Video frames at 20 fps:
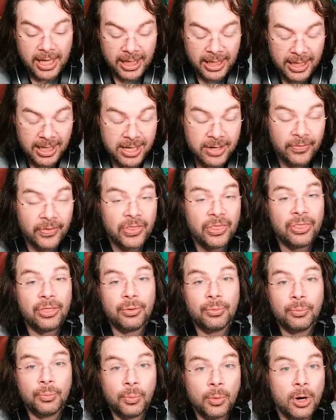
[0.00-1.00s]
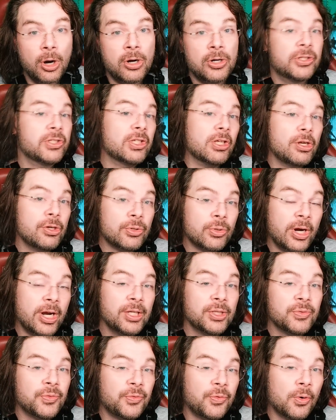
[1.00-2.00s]
Even the worst
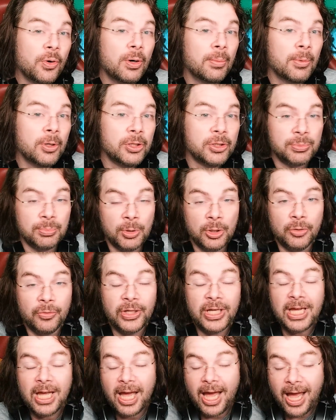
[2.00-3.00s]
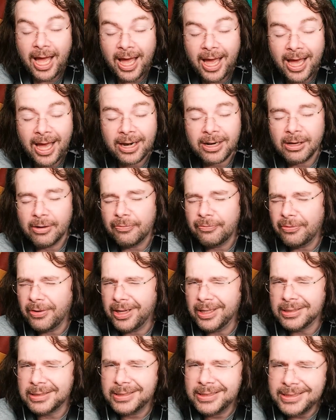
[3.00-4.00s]
Transformers movie had a
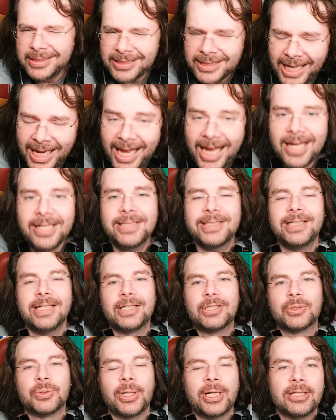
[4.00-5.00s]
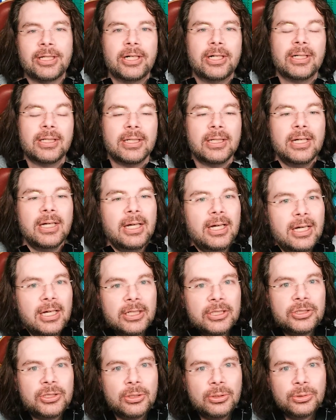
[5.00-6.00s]
fantastic trailer.
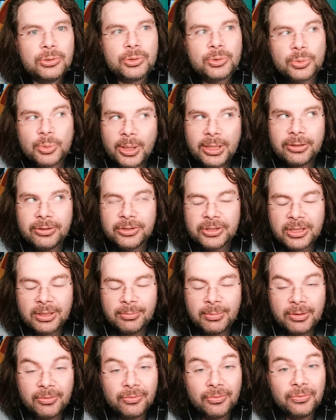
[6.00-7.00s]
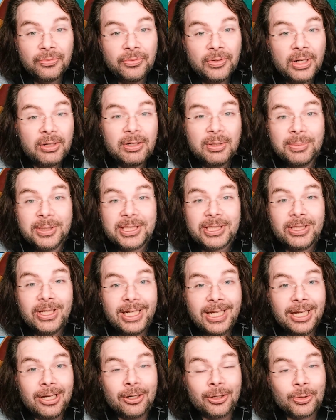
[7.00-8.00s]
So trailers can be very
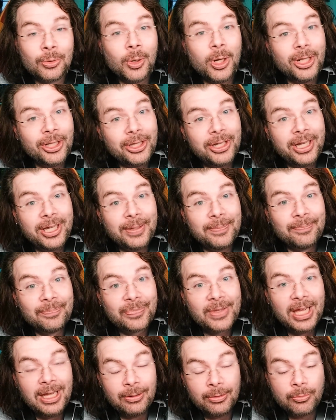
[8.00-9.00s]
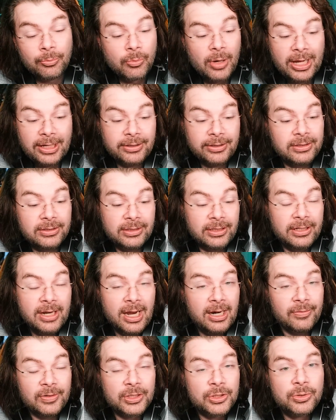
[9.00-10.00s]
misleading on quality. And
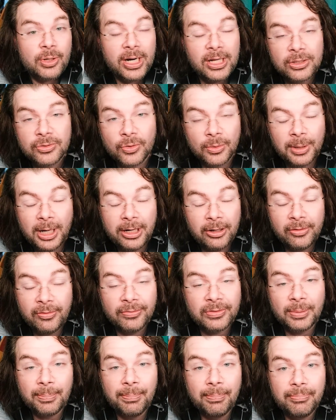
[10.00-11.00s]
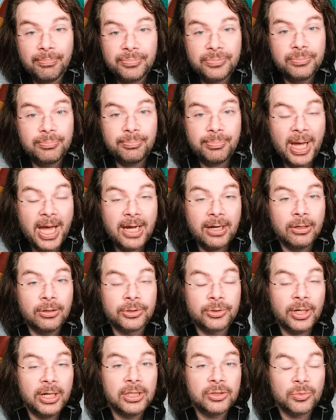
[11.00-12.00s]
not even Transformers. I don't even have to bag on
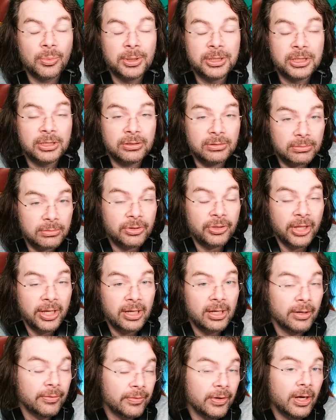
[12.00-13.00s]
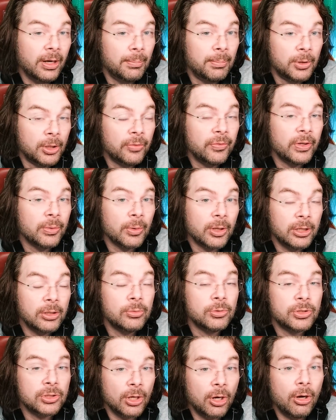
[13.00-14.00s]
Transformers. Just think of a movie where
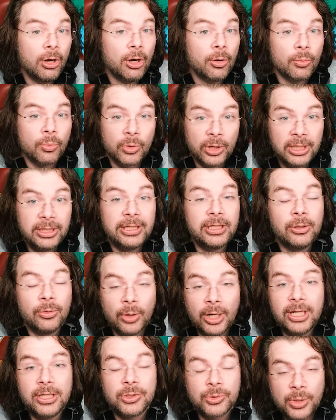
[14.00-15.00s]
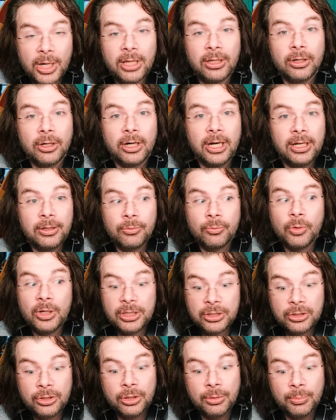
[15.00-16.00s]
you saw a really great trailer and
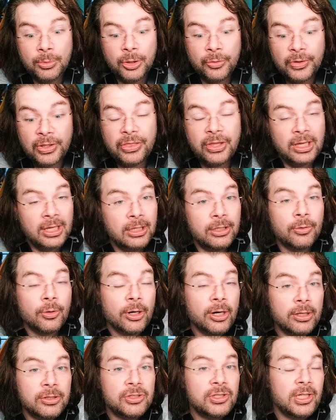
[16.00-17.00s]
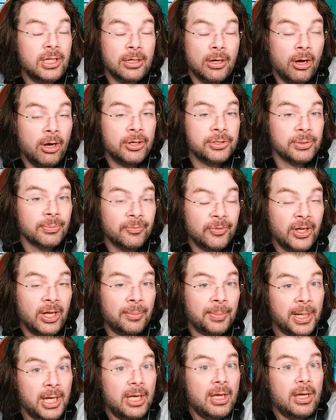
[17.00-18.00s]
went to the movie thinking you're going to see an awesome
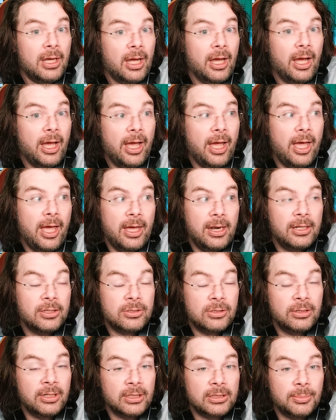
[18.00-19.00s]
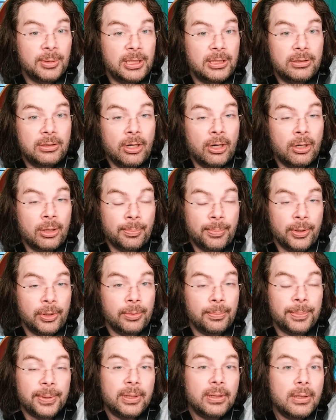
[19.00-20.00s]
film, and it turned out to be dog
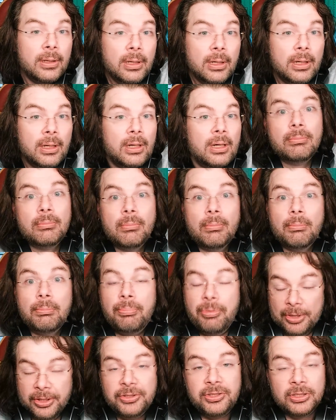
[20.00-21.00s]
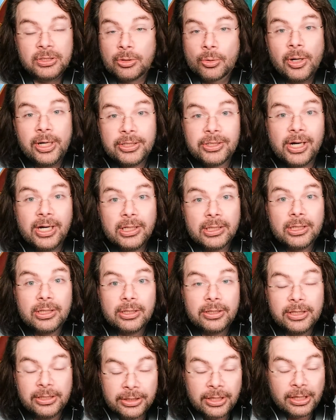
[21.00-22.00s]
poop. This is a great trailer.
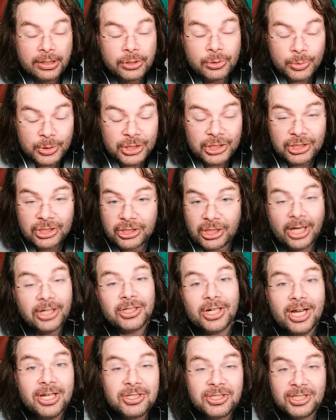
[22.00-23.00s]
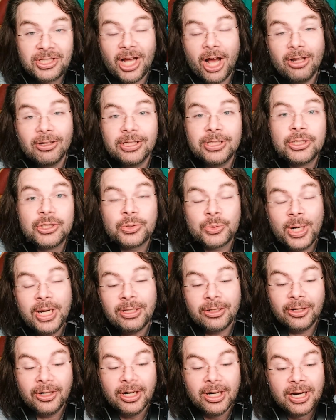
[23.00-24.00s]
This was such a solid
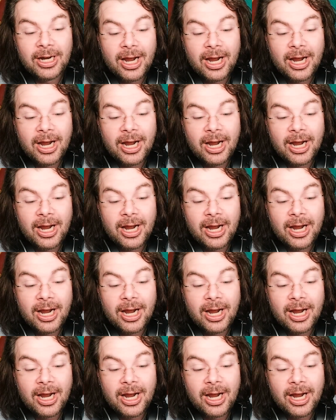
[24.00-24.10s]
trailer.